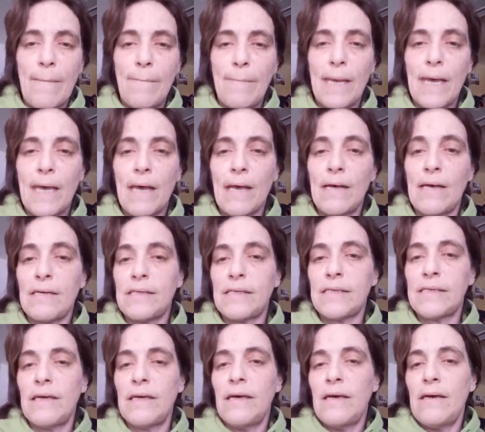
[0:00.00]

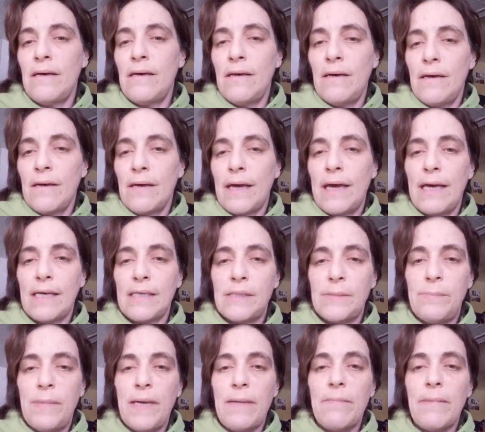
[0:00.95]
Because
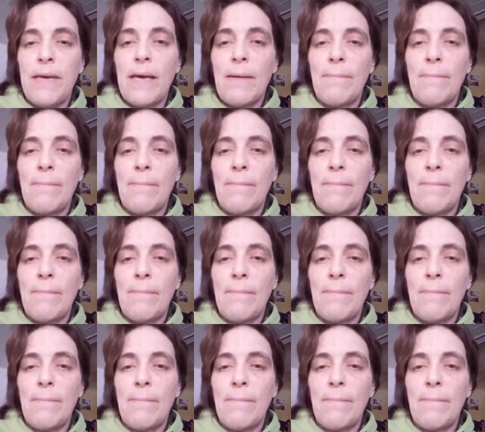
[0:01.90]
kids beat me